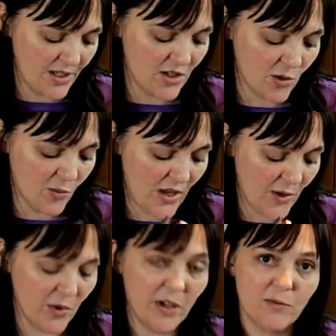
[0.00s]
It's somewhere
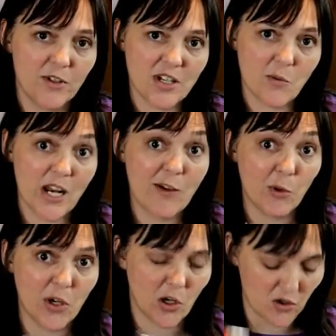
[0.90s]
that we visit whenever
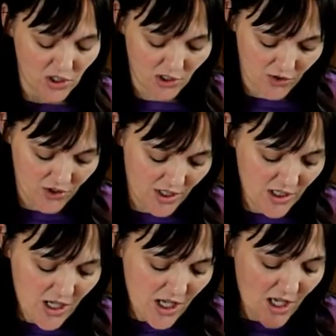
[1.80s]
we go to London,